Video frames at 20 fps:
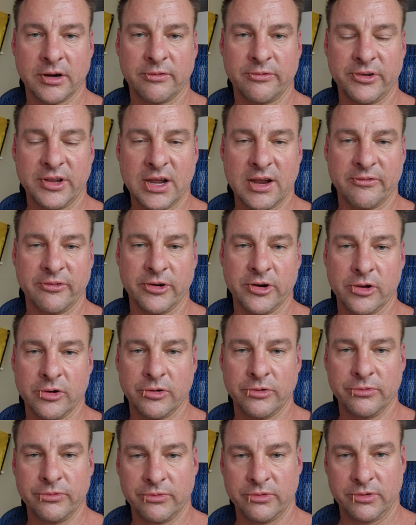If you have your
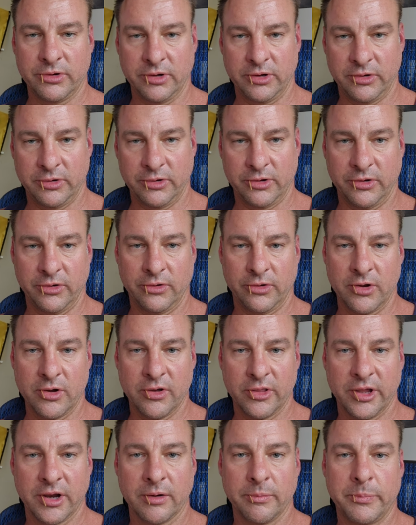own, you, you, can
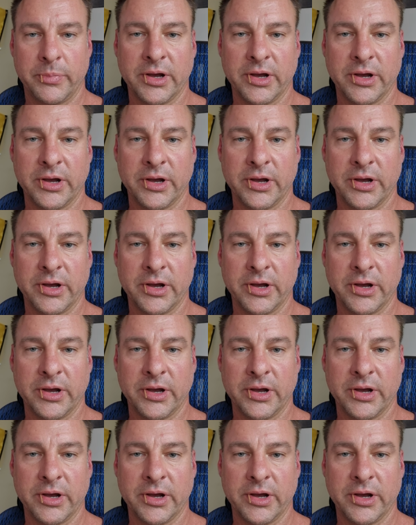go there.